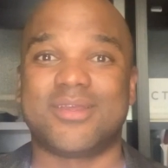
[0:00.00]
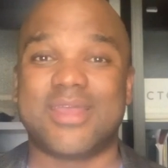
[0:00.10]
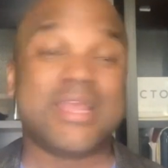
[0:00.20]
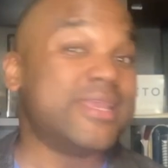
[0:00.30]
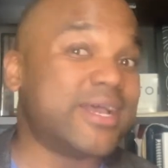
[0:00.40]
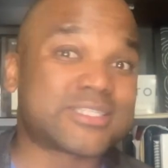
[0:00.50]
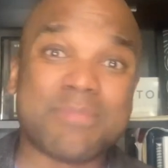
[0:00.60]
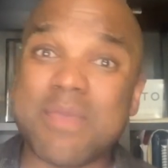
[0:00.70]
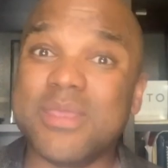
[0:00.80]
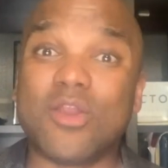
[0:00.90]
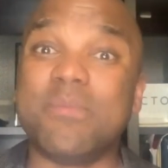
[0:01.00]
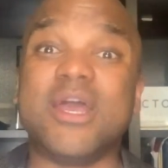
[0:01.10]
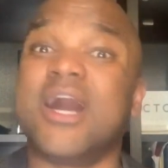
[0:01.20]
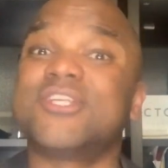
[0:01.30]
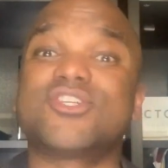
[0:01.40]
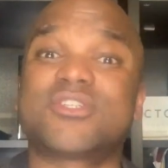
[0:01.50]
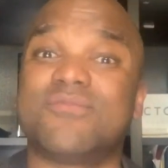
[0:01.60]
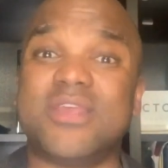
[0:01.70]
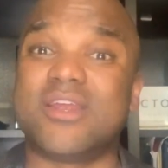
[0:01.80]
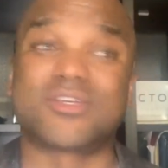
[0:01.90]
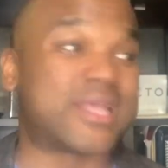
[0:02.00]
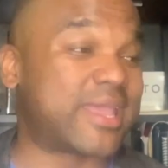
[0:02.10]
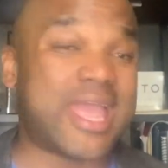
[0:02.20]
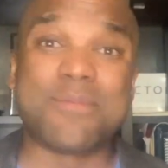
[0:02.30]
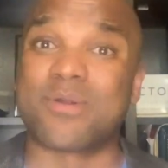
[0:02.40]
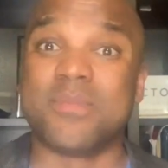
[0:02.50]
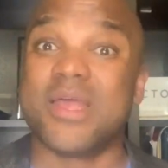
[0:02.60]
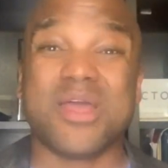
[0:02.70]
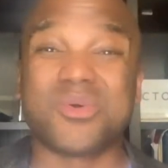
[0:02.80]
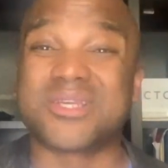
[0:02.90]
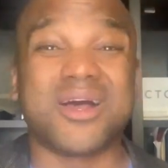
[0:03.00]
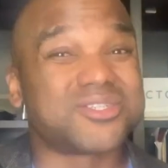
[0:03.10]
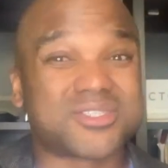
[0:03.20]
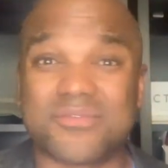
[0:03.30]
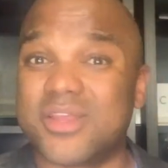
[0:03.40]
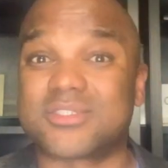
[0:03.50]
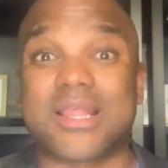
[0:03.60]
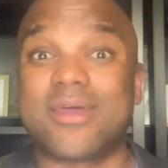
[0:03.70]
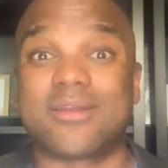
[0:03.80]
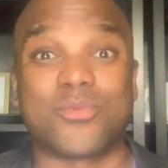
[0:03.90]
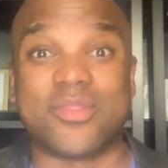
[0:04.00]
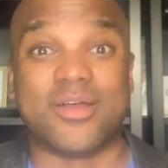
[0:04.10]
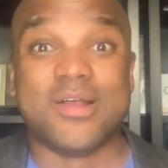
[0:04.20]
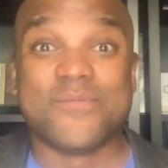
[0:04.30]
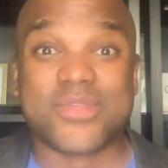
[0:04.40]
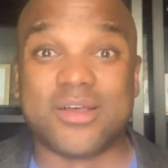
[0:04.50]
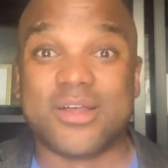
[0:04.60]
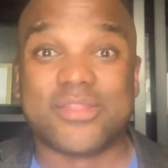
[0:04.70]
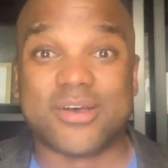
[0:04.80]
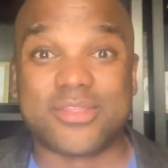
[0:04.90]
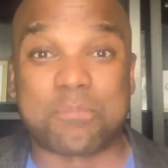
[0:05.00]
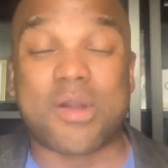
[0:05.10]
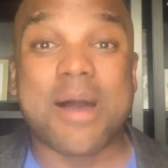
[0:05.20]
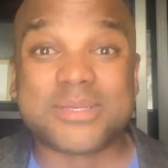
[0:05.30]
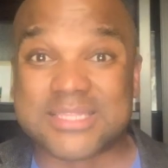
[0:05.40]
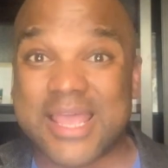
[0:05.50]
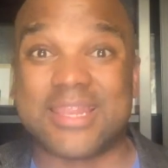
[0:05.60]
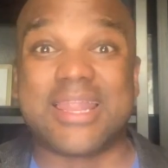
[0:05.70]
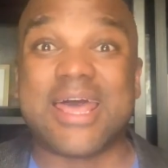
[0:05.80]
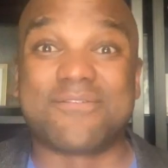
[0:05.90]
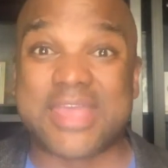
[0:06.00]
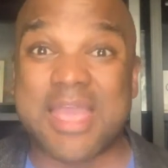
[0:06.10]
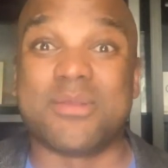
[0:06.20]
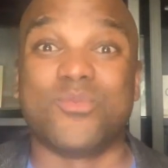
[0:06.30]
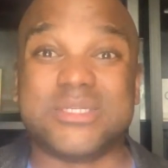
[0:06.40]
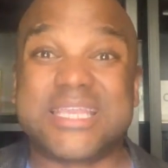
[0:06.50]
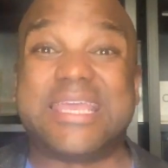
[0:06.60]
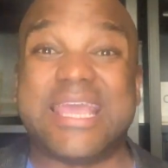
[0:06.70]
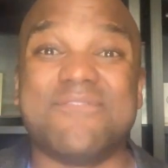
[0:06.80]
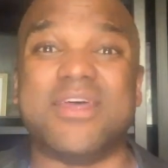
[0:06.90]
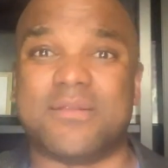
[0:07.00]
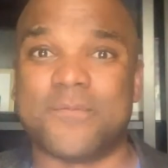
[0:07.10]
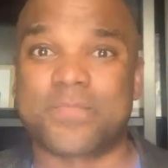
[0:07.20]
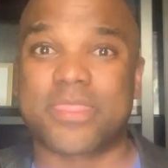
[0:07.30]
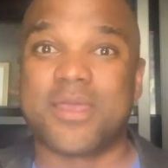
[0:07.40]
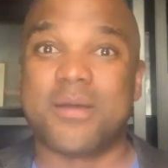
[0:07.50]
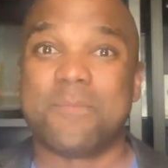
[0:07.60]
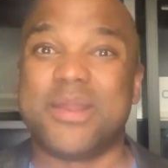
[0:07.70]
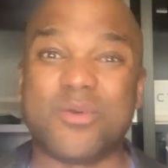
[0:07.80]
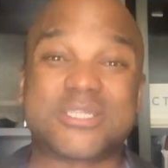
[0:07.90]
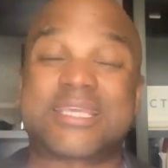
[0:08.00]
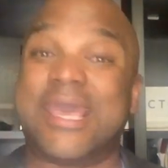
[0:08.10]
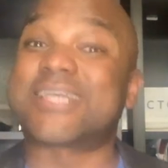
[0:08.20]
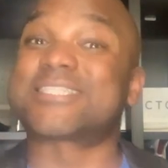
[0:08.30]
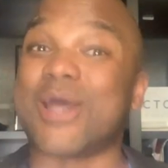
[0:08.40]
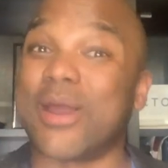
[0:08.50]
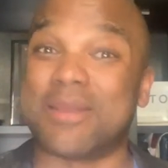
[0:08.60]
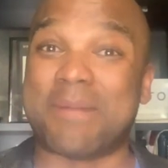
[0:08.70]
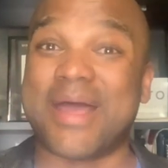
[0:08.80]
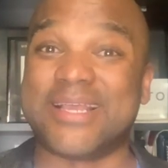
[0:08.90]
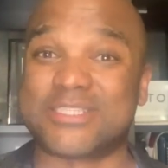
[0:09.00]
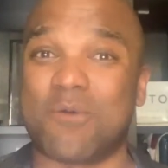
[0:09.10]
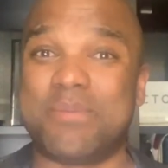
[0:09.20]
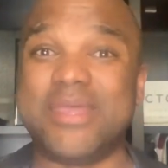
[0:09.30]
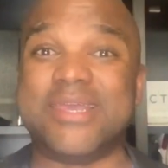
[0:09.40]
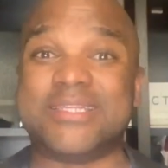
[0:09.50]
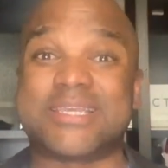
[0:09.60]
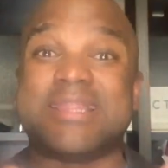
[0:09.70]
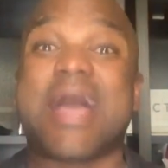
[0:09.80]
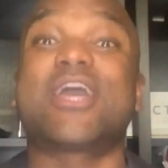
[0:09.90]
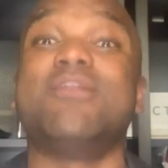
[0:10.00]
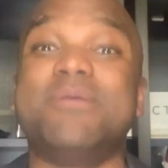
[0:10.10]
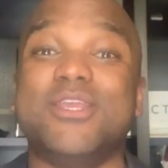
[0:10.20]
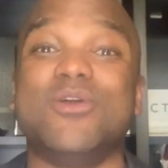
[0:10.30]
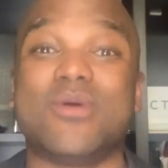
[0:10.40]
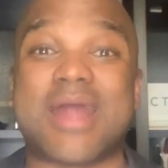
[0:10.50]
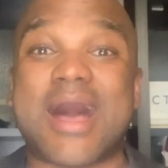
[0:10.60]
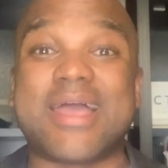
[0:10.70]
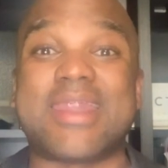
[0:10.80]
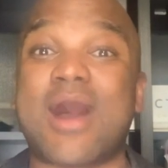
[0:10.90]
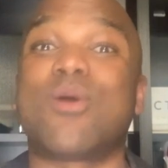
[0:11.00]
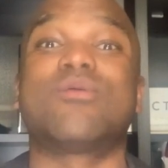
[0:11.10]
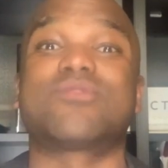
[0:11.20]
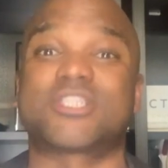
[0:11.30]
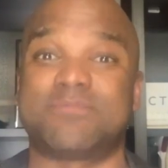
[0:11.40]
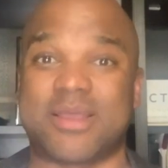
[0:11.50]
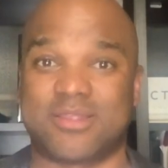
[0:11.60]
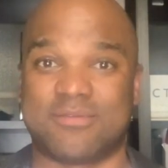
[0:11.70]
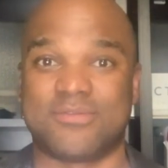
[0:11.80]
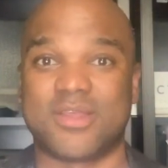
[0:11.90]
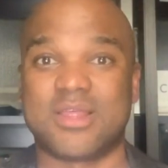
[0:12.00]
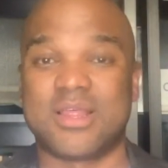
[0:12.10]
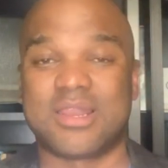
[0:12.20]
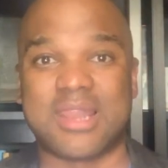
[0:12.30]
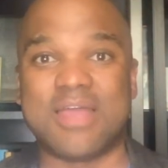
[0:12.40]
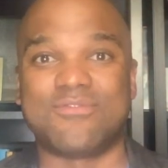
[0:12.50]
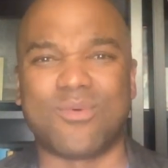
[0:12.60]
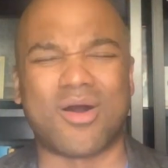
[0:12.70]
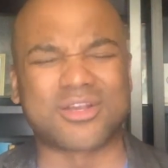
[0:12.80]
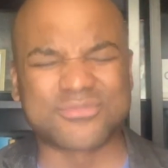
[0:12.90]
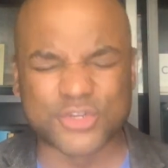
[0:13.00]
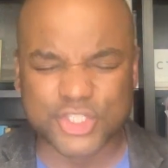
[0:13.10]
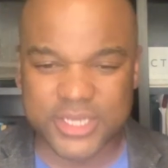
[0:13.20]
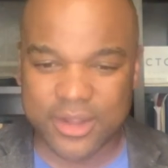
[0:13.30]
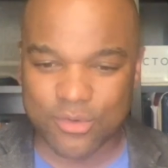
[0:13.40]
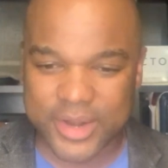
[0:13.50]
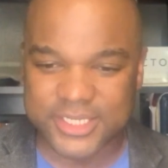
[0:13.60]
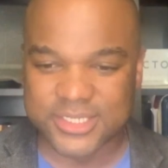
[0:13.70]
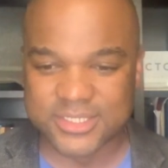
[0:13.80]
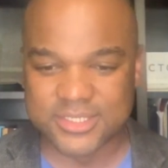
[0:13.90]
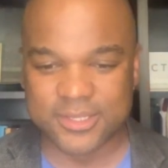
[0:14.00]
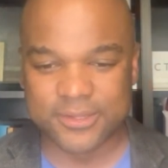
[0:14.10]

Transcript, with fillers: And yes, maybe it'll be hundreds of years like Abram. It was hundreds of years later when the, the, the, the promised land, the land of Canaan was given, but it was kickstarted by his obedience. And that could be you and I in our own respective life walks for generations